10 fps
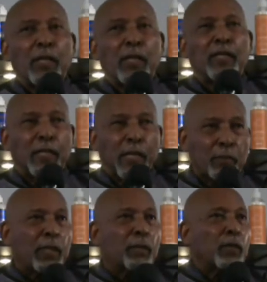
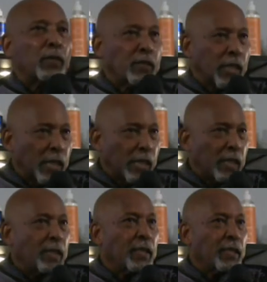Something worth studying,
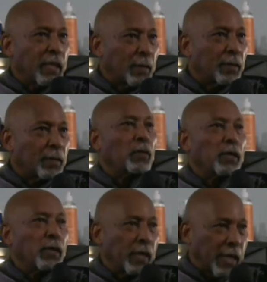something
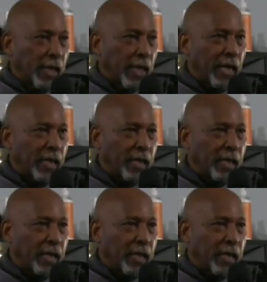worth looking at.